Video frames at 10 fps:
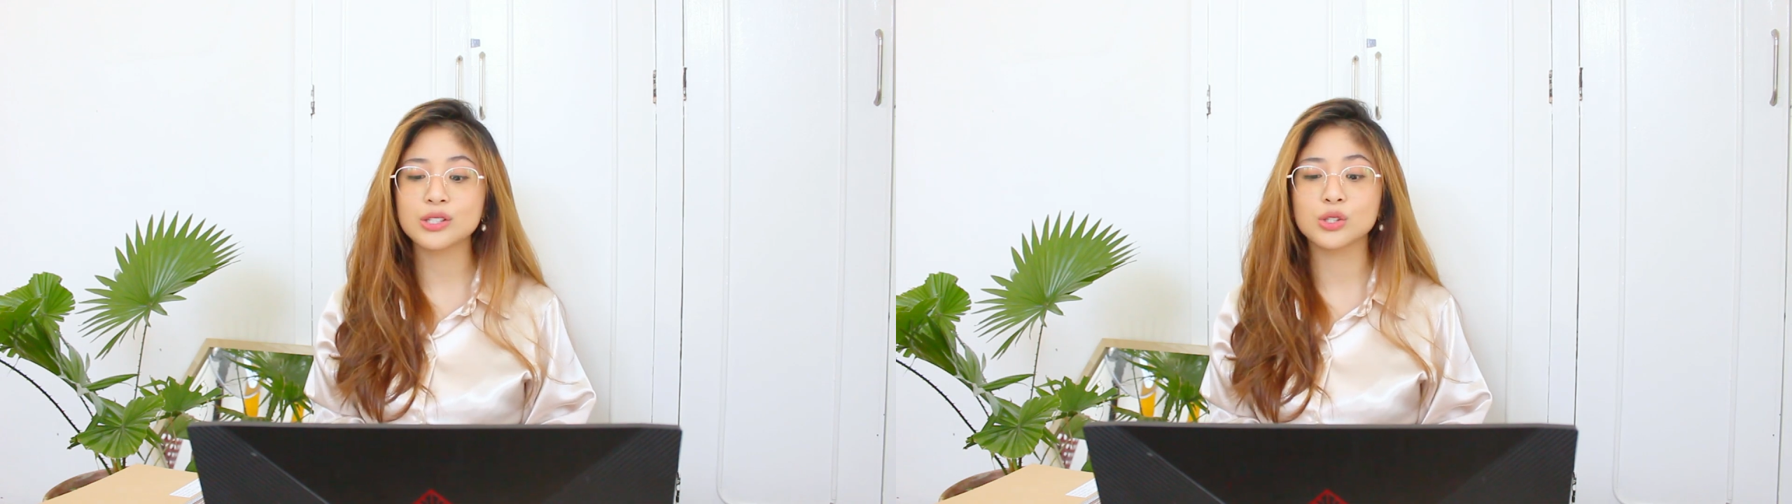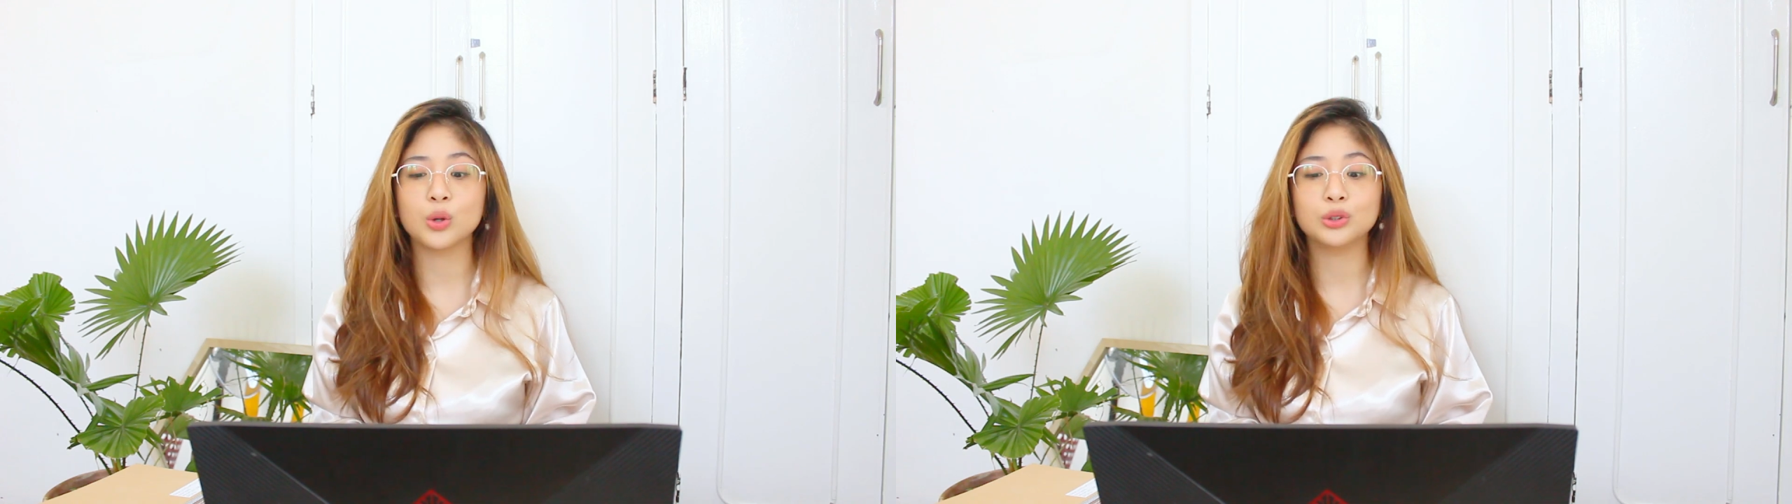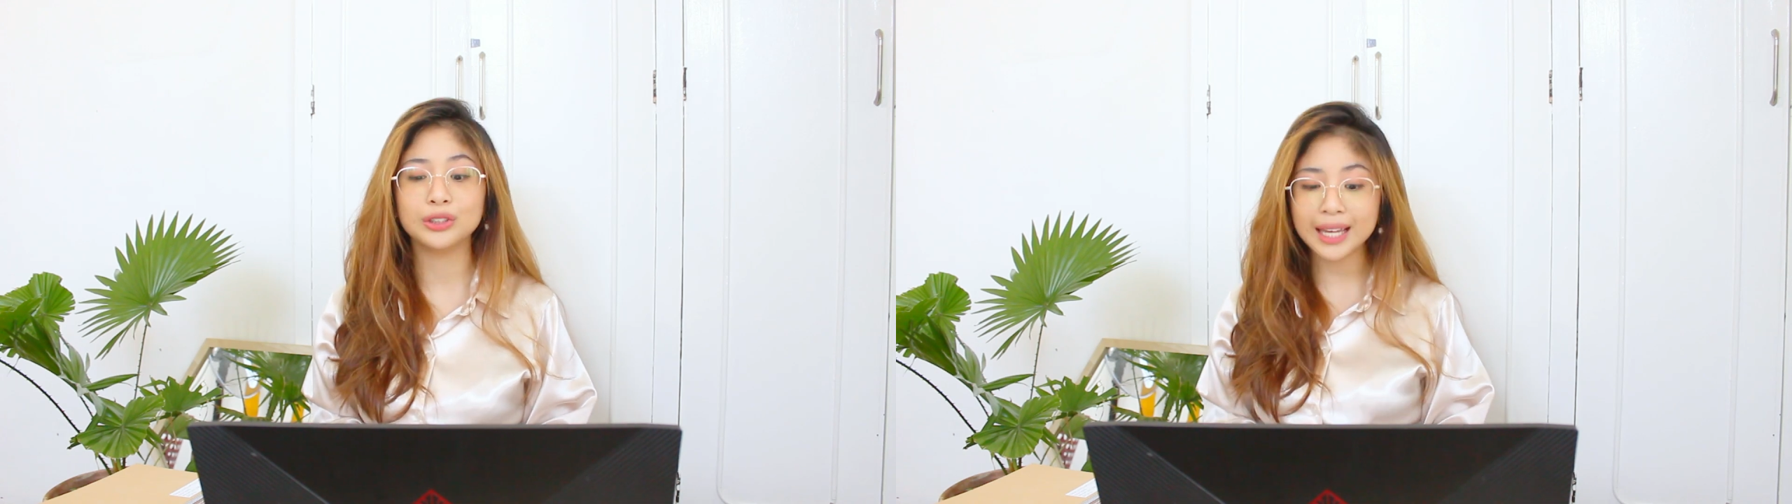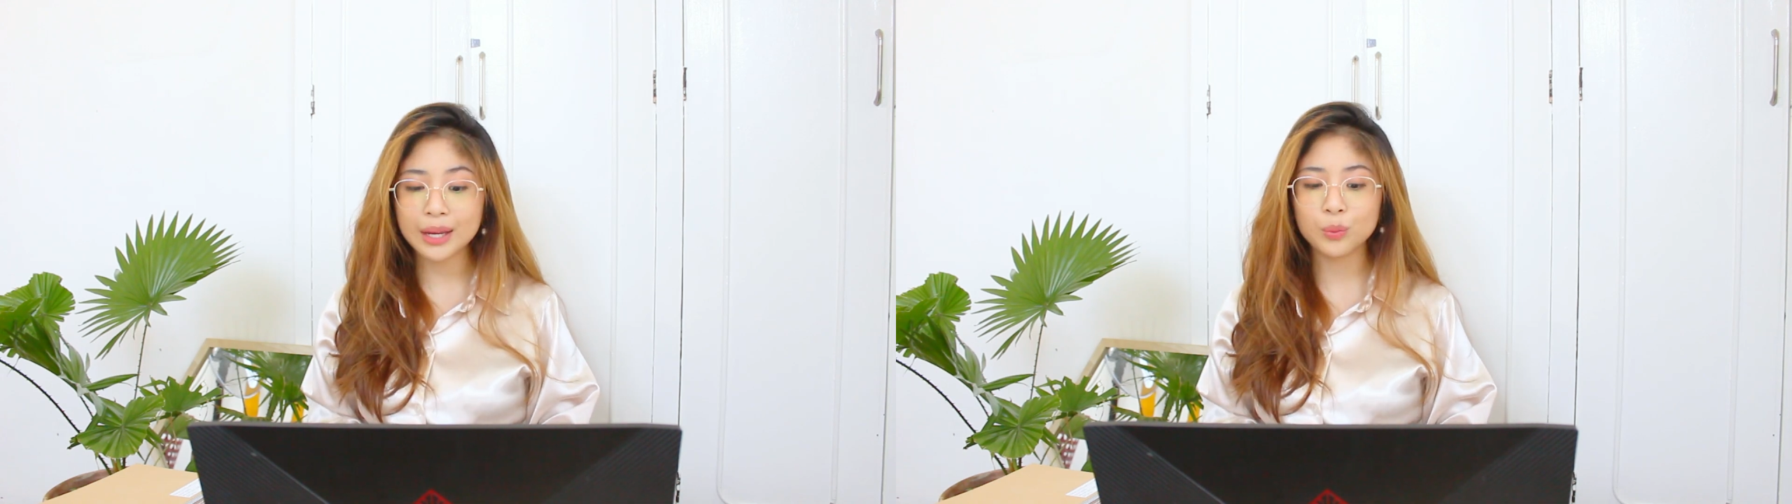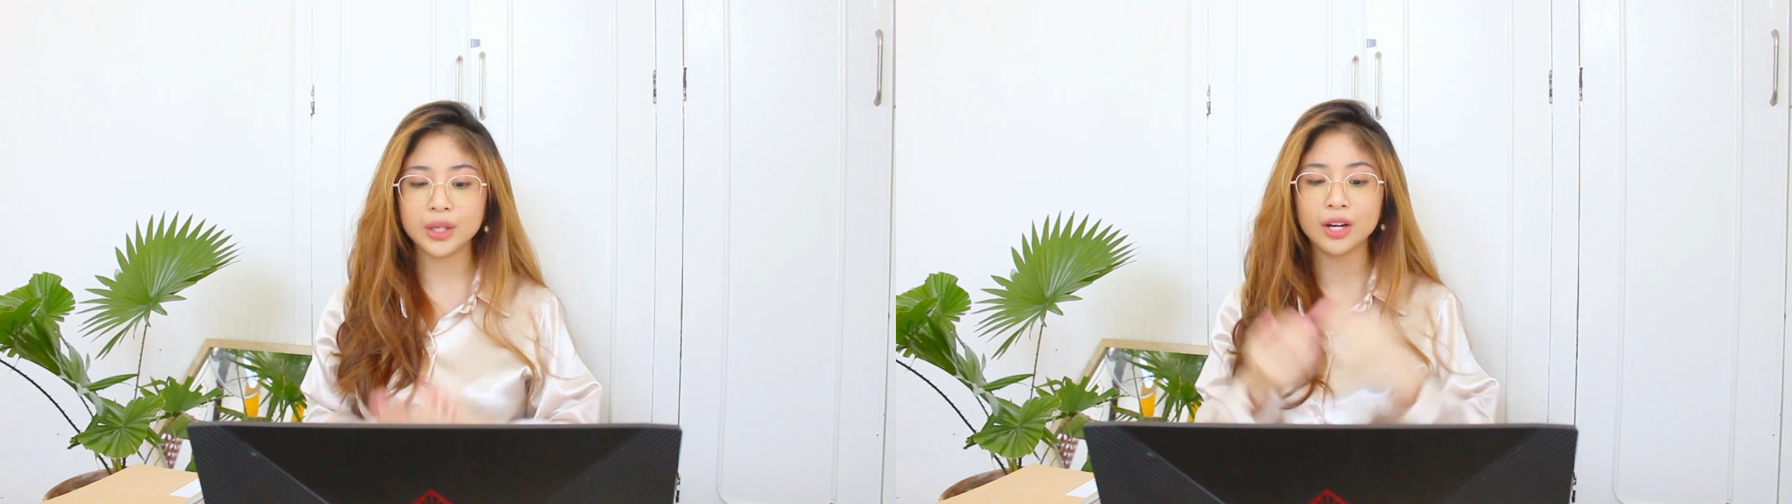So today
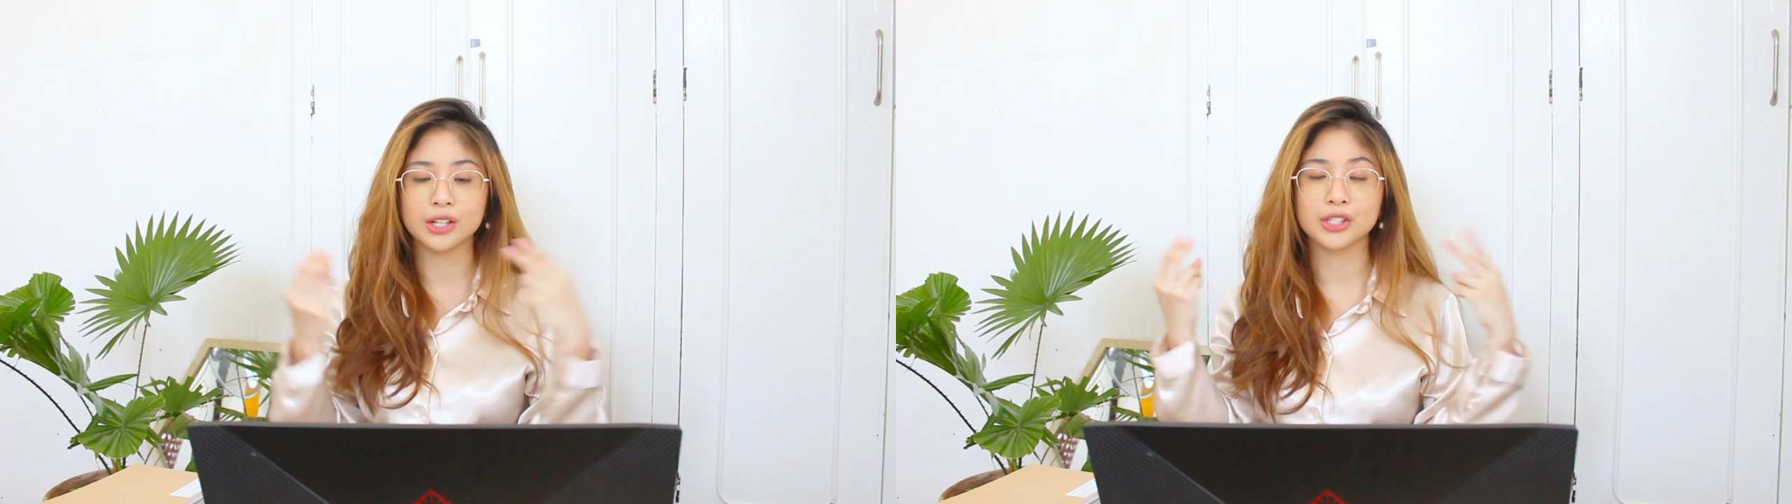we are